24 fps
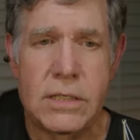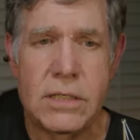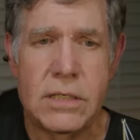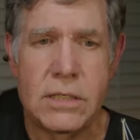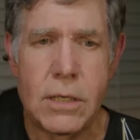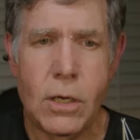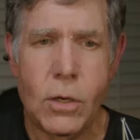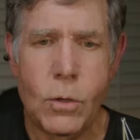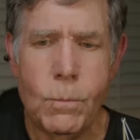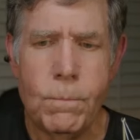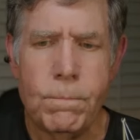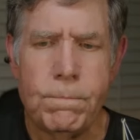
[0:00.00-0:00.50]

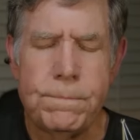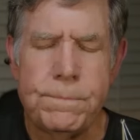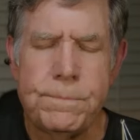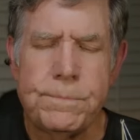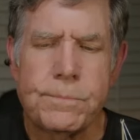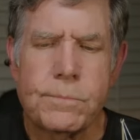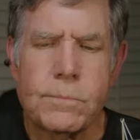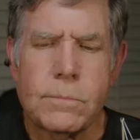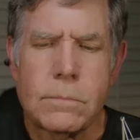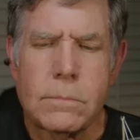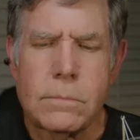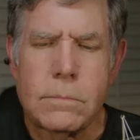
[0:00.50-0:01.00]
So
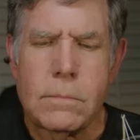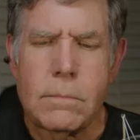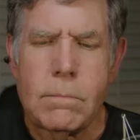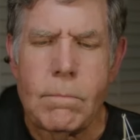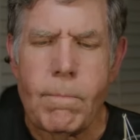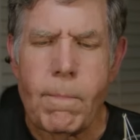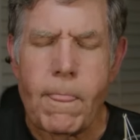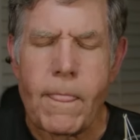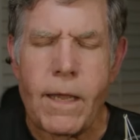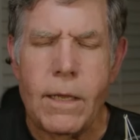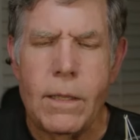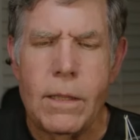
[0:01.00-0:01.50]

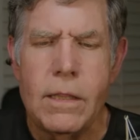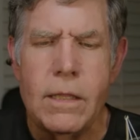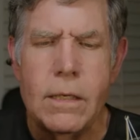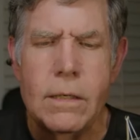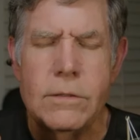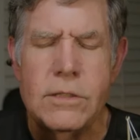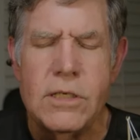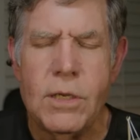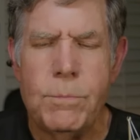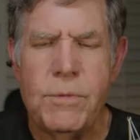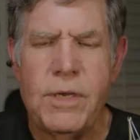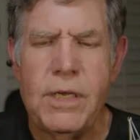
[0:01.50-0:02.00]

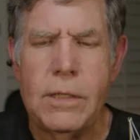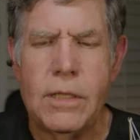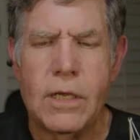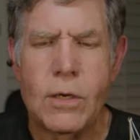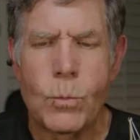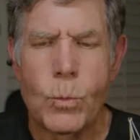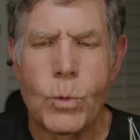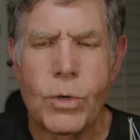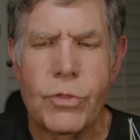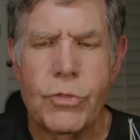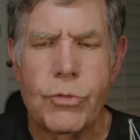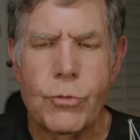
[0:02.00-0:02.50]
to me, there
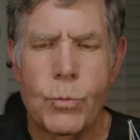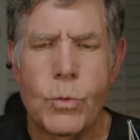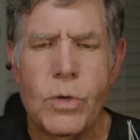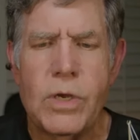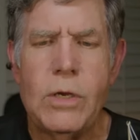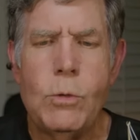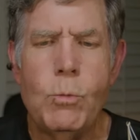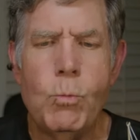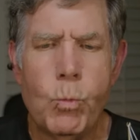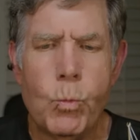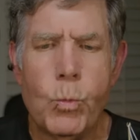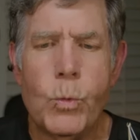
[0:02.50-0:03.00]
were
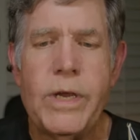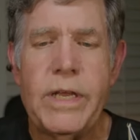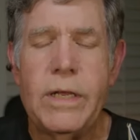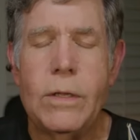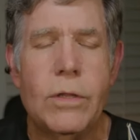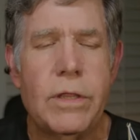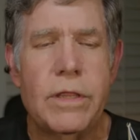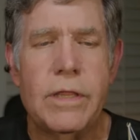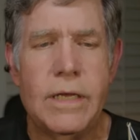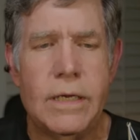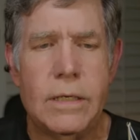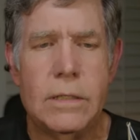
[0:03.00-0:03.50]
3
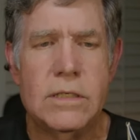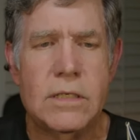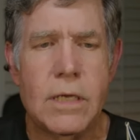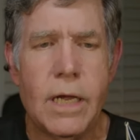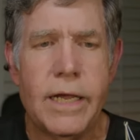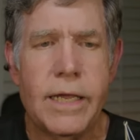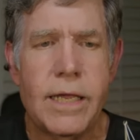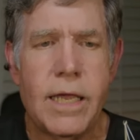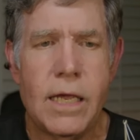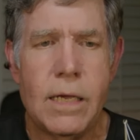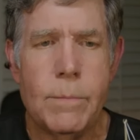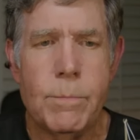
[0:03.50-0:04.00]
real things
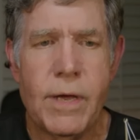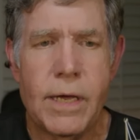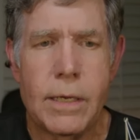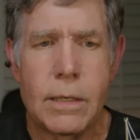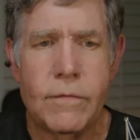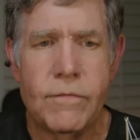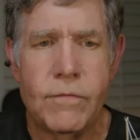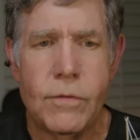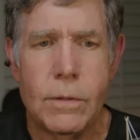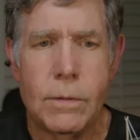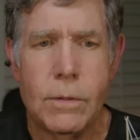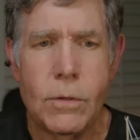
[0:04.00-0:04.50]
I came out
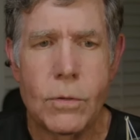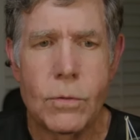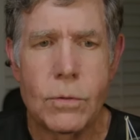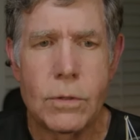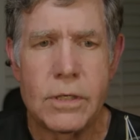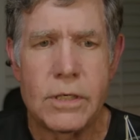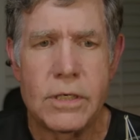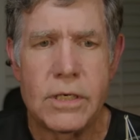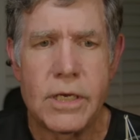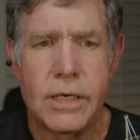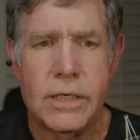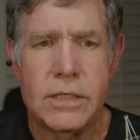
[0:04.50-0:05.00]
of the
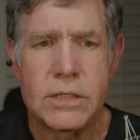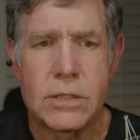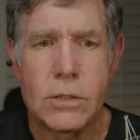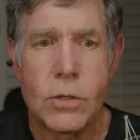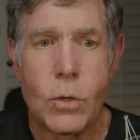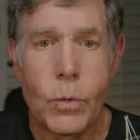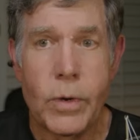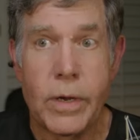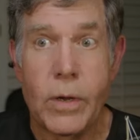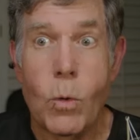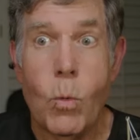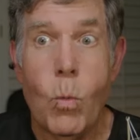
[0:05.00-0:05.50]
early days and
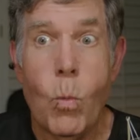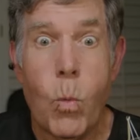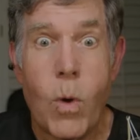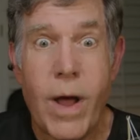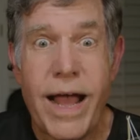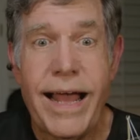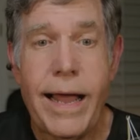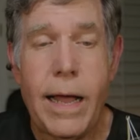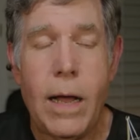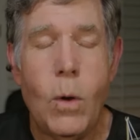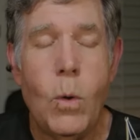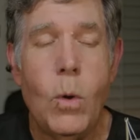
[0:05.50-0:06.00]
going,
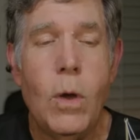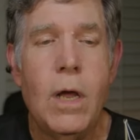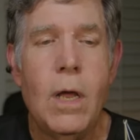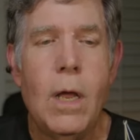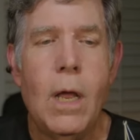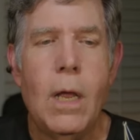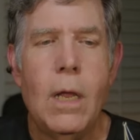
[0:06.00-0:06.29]
wow.